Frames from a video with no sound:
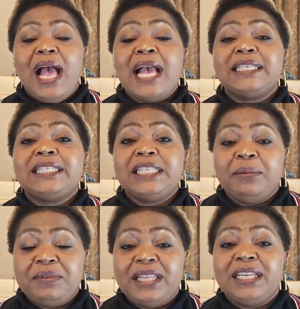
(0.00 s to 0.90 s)

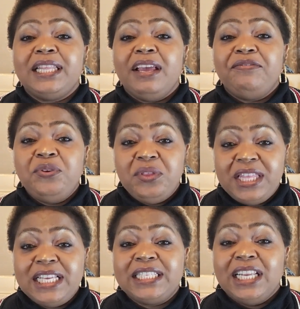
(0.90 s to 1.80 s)
accept that there are few
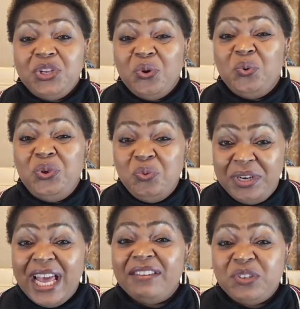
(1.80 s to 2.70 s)
things that you, you
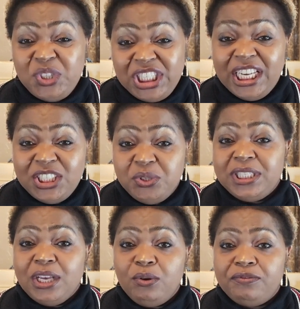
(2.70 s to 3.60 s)
will have to change
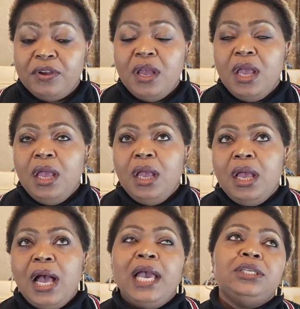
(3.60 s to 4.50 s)
yourself.
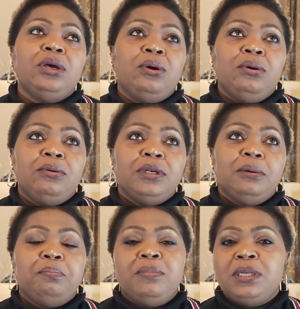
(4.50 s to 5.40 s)
I know
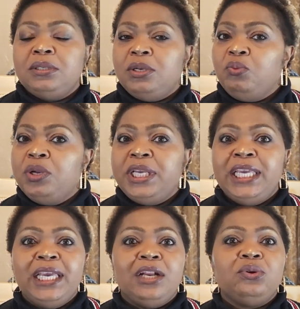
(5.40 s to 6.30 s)
we
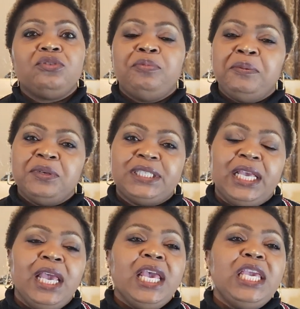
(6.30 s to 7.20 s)
hear a lot of people
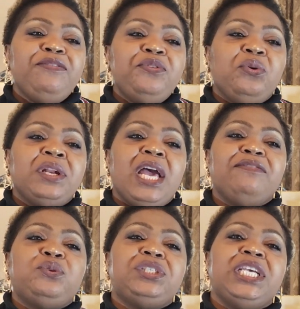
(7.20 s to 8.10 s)
say, if you're going to
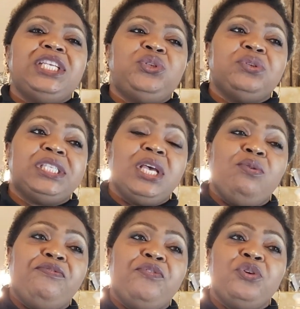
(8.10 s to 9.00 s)
have to change
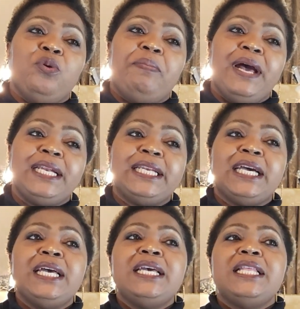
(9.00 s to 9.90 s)
yourself for your
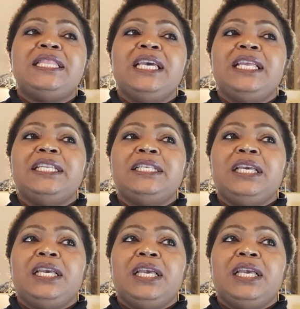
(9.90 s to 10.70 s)
partner, then